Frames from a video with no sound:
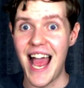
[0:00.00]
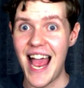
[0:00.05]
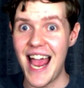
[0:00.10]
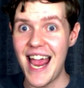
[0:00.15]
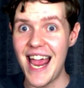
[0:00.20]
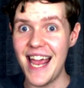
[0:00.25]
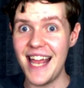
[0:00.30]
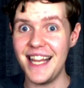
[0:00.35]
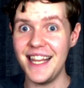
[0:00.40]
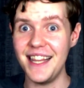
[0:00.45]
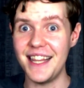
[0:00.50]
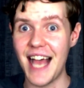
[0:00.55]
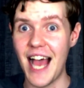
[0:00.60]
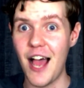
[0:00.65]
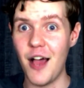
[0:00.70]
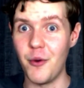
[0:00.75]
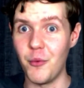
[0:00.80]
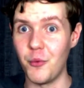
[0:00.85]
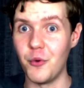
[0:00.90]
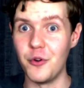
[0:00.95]
And
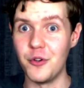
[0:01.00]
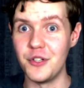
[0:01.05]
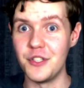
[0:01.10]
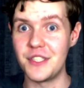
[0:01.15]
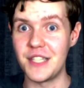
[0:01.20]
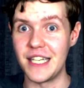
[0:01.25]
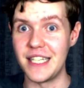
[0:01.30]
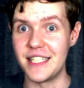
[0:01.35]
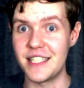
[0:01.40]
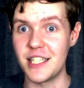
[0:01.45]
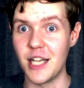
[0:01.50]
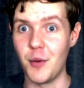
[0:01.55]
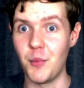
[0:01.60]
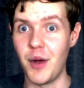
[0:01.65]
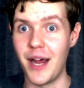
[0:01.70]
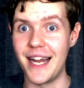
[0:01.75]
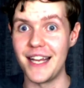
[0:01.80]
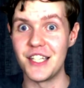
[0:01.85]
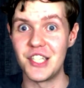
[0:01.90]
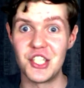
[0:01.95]
that was in
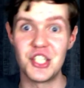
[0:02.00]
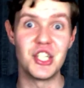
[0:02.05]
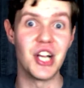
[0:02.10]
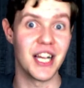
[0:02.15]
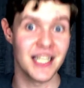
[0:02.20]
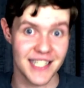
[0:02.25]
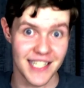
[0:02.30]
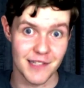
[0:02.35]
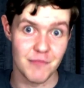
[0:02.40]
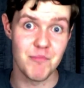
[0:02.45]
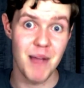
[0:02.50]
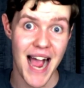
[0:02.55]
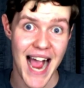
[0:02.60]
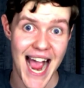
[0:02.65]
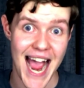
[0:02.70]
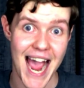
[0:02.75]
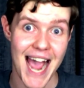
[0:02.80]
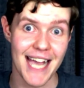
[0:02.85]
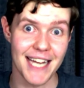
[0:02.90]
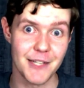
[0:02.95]
some ways just as
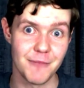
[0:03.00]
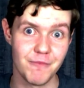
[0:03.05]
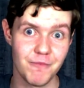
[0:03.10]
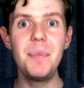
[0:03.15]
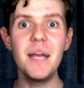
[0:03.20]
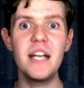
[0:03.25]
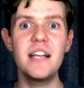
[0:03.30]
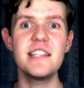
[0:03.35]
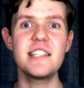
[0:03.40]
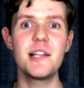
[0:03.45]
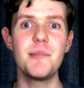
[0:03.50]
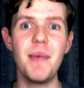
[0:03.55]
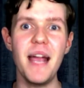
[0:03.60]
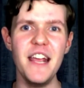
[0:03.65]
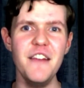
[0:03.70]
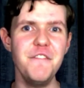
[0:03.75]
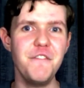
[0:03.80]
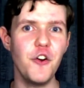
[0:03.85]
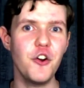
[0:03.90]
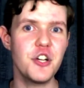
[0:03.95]
bad. Because the
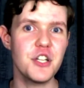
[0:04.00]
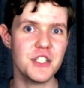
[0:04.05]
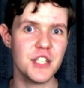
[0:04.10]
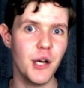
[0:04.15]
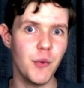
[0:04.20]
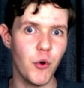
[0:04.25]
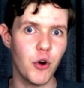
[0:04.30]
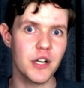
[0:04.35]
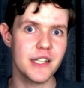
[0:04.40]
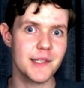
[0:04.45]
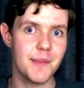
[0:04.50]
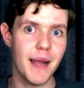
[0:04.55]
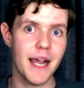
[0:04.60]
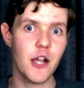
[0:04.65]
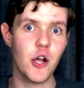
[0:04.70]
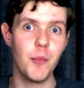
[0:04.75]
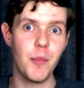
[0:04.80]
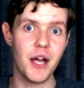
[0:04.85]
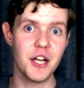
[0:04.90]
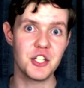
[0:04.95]
main focus I wanted to
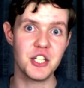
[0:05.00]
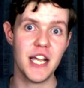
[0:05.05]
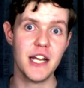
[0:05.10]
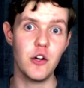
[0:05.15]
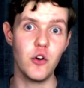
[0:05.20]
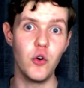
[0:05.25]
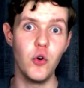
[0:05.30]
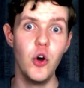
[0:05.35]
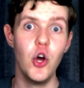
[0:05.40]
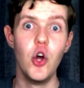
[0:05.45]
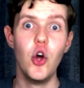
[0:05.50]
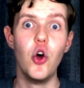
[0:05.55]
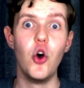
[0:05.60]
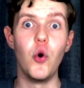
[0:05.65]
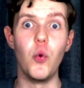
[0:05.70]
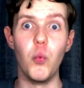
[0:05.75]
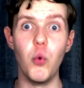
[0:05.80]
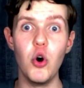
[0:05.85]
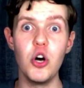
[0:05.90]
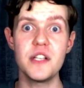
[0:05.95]
make on my channel
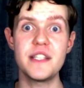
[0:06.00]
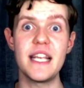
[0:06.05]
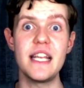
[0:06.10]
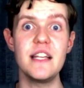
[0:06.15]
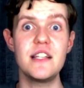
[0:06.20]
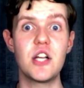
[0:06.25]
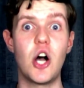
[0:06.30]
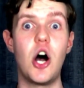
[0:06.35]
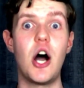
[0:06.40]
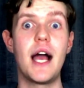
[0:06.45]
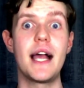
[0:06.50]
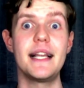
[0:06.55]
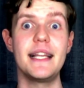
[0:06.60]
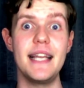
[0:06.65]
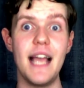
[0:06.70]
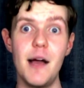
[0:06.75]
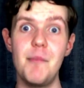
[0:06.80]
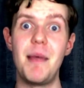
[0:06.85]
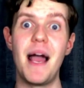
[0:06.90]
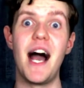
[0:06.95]
was
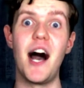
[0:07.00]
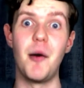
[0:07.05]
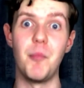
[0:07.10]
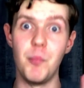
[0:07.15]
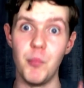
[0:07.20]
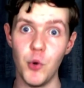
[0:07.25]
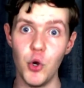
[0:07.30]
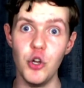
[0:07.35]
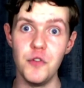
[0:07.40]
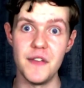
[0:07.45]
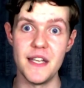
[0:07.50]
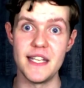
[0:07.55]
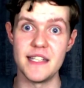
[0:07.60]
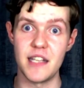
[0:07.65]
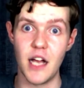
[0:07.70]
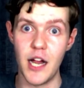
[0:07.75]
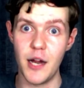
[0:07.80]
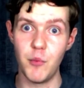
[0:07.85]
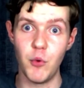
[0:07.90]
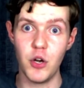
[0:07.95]
entirely about
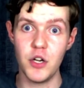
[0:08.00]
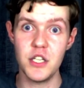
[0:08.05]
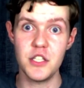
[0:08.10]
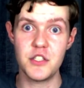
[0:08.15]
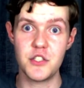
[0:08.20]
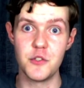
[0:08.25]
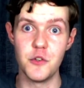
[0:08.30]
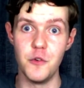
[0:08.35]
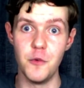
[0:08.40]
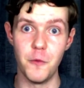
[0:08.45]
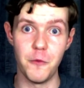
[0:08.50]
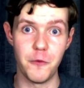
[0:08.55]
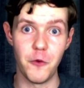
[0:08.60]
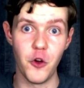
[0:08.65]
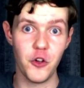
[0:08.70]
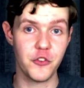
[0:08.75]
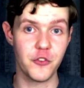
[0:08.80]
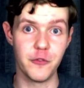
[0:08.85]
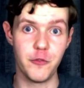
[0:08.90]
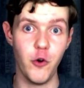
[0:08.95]
movies. I wanted to,
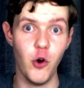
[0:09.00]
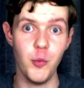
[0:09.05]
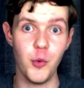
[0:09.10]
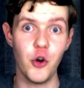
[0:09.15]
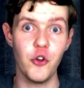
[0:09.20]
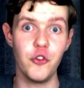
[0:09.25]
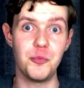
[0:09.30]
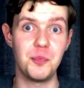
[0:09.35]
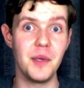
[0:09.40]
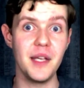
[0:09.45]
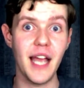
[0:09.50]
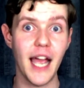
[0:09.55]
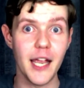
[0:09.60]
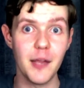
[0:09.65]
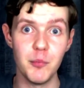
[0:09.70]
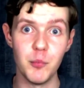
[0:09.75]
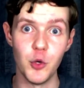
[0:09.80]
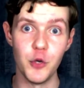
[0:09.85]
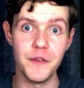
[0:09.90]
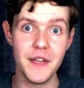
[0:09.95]
first and foremost, be
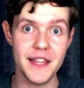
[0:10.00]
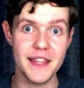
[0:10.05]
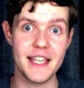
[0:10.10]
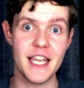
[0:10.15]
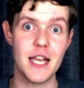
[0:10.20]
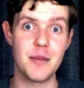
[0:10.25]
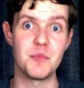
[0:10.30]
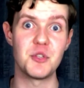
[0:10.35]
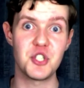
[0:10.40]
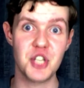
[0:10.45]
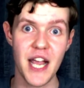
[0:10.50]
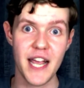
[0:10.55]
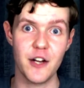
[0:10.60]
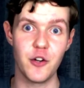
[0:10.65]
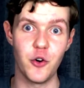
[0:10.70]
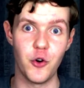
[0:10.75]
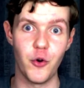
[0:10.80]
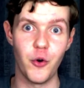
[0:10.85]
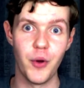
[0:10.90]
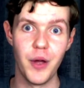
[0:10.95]
a movie-themed
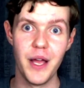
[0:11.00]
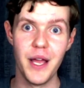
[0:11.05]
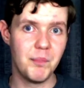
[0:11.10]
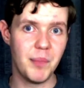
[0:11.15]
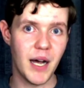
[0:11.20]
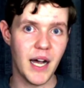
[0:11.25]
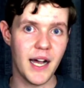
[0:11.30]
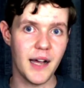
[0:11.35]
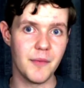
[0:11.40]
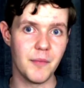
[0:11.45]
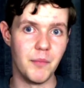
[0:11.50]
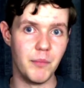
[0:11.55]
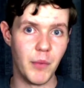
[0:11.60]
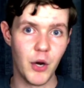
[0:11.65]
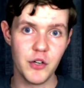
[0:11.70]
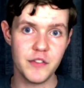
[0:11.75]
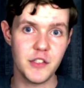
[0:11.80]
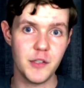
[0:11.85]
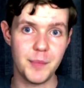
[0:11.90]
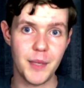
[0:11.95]
channel. But
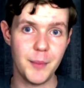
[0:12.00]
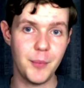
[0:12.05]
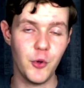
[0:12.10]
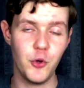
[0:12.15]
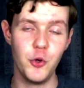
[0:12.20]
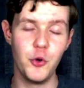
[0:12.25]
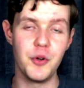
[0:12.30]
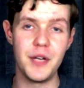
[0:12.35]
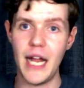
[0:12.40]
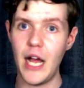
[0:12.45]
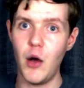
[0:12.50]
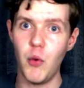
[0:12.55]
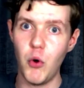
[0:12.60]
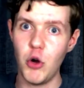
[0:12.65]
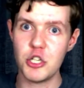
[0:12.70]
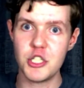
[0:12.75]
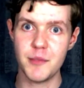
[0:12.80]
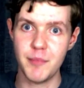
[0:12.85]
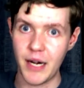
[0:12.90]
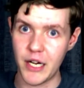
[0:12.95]
most of the people who were now
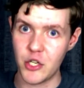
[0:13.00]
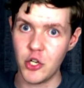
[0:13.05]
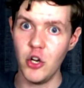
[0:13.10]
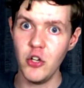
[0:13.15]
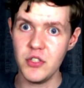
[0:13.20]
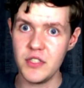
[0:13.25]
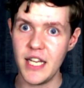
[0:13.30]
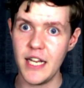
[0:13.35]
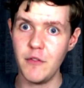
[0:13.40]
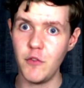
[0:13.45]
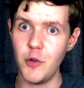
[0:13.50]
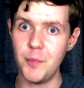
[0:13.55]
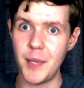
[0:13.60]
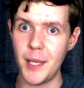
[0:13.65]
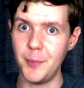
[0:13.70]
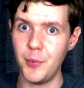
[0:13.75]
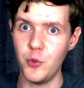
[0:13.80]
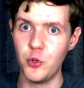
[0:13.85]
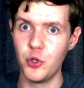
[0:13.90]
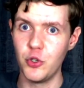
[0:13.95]
watching my content were
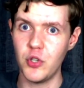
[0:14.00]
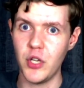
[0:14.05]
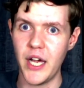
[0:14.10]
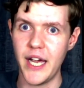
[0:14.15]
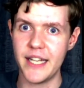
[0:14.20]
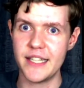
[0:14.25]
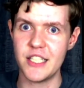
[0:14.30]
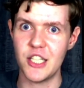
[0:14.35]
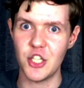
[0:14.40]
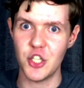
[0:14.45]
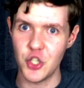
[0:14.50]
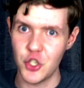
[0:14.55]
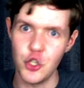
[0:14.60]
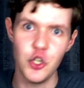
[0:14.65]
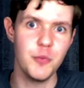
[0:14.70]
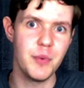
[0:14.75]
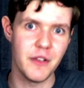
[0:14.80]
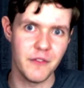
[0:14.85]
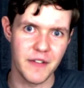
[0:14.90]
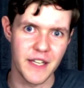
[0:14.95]
people who liked
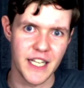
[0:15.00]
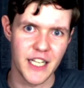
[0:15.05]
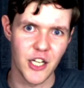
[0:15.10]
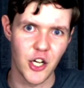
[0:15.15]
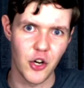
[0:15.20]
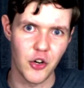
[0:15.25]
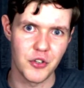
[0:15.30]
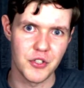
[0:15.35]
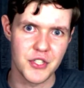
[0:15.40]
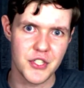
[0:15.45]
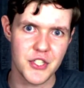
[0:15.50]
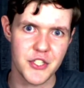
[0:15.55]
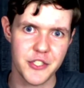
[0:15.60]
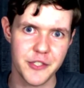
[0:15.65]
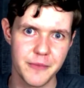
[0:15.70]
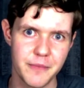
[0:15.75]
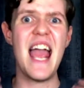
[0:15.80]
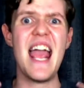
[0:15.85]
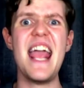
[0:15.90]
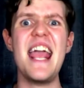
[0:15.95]
cubing
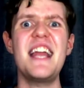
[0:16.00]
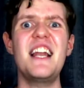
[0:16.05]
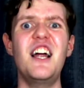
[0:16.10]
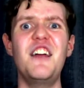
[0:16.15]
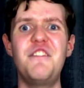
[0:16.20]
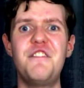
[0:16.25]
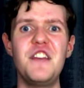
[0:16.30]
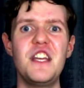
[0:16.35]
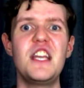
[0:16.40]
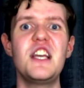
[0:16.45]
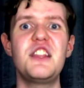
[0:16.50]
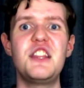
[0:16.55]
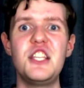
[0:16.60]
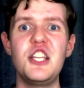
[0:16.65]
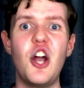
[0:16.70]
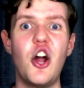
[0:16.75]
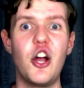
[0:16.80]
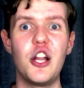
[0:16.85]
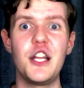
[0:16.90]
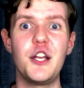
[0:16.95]
videos. And I figured
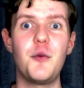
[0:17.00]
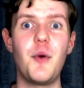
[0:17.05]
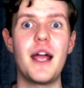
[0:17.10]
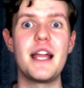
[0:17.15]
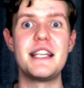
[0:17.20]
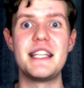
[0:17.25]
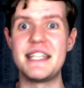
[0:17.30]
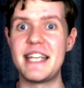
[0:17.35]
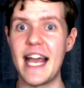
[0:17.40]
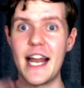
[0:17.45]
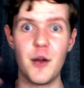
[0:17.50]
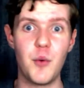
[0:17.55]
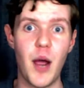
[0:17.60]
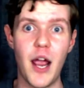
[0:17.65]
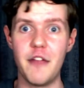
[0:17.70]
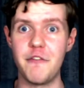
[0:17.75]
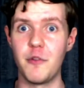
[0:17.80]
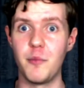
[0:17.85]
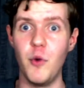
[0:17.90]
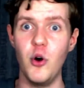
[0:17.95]
the only way to get
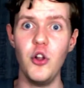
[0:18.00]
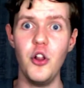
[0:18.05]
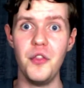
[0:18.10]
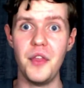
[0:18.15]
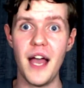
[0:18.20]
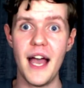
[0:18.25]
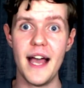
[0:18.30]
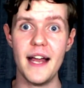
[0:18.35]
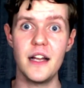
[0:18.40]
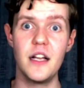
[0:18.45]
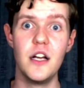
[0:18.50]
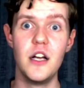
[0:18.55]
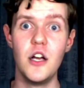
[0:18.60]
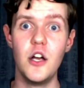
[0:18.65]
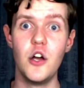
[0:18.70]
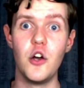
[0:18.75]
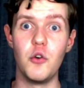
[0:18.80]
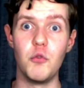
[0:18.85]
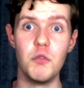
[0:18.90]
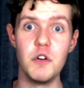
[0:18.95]
away from all that
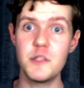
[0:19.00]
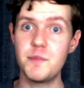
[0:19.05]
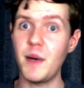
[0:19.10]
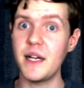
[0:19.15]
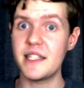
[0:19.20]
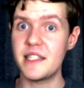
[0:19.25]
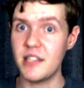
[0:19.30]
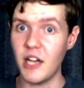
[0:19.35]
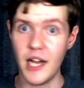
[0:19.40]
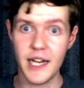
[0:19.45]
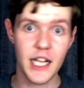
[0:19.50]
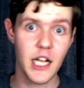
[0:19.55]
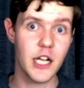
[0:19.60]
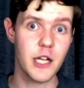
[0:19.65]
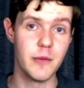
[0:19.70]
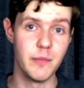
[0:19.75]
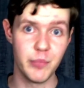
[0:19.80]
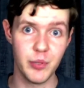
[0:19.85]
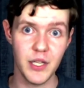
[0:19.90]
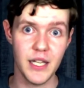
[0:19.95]
was by starting a
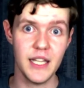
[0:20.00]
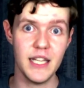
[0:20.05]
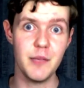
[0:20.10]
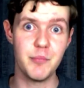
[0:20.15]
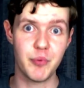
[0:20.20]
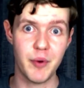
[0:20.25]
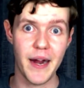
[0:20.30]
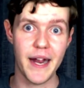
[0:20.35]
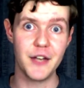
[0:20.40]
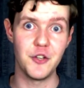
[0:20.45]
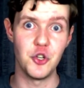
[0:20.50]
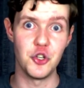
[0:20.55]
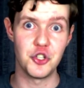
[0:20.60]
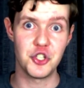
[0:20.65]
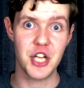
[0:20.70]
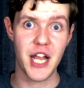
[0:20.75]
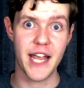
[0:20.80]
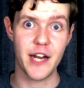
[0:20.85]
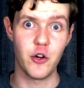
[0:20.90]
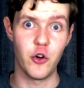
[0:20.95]
completely brand new
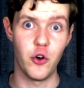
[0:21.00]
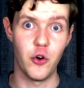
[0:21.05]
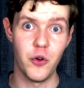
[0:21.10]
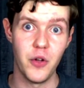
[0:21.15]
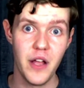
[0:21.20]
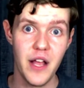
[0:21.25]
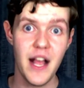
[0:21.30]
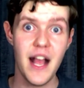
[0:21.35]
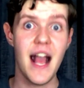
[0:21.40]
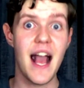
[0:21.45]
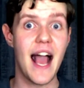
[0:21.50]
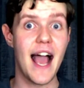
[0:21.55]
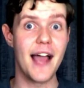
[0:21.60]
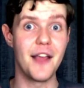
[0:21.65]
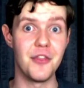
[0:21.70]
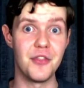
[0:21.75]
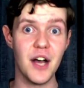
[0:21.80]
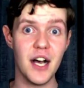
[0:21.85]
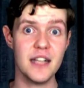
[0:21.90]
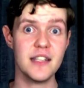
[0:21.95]
channel.
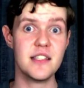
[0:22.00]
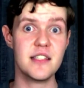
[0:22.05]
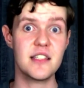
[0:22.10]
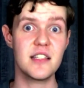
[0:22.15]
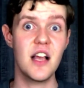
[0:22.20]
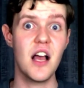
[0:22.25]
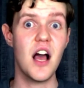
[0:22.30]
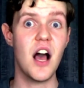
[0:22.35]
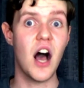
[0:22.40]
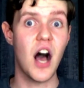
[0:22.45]
And thus,